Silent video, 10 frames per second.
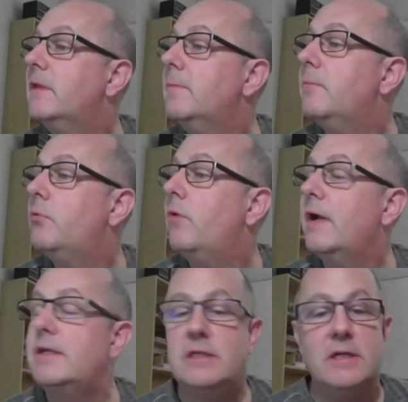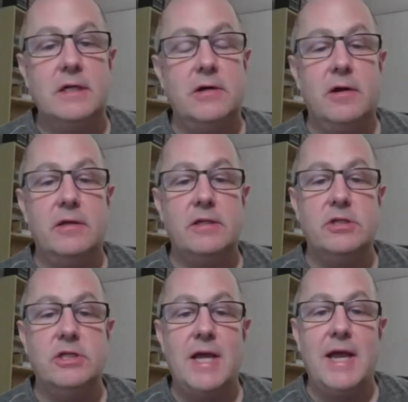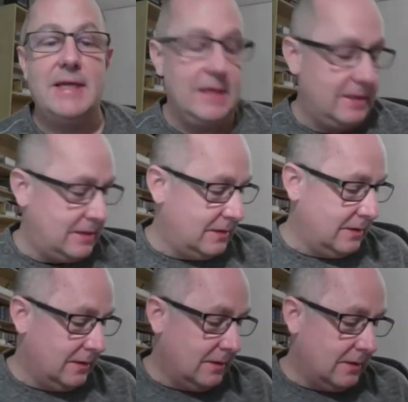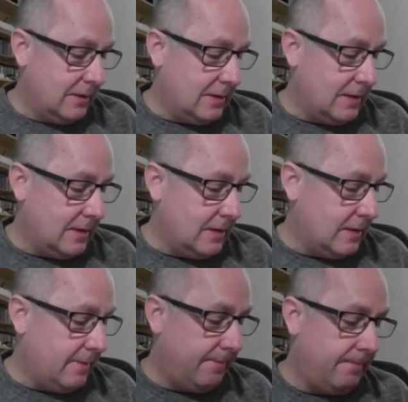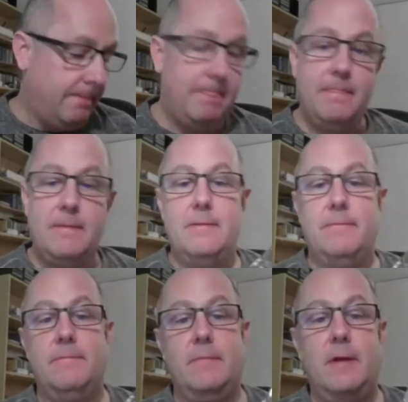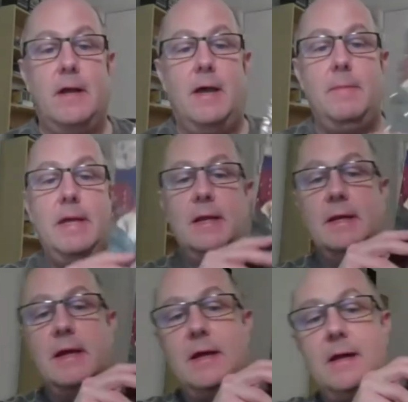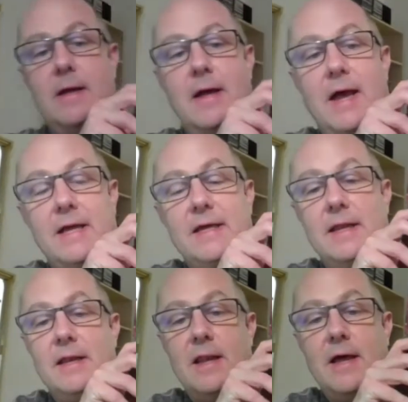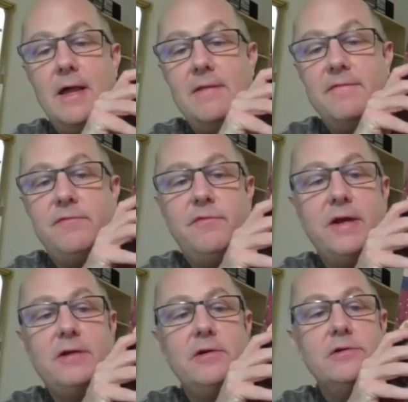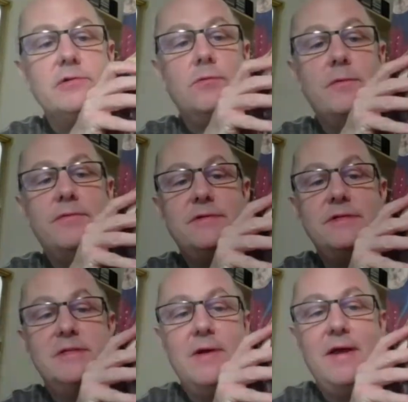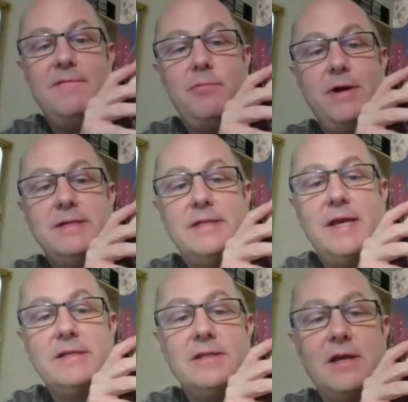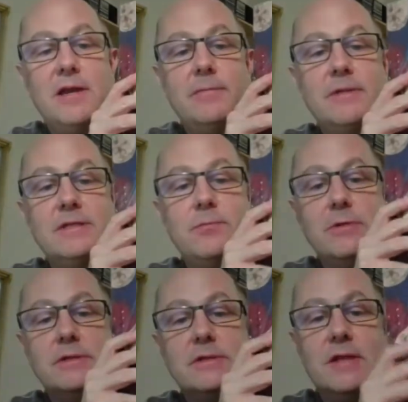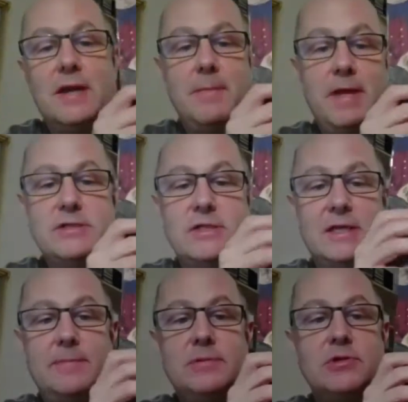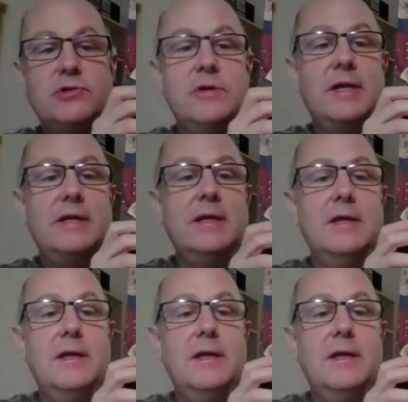the price sticker on the jacket. I mean, I get a lot of records with still have price tags on them. This one I managed to keep the shrink